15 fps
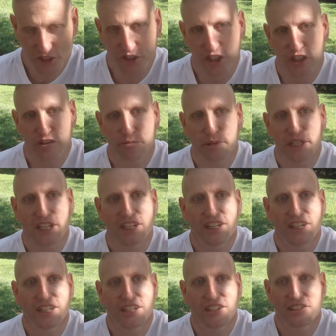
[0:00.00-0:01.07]
just
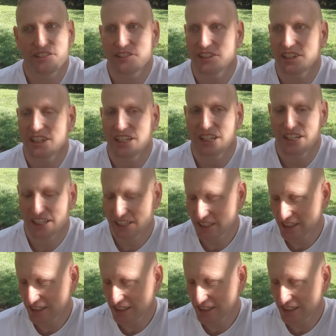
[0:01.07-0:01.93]
because uh,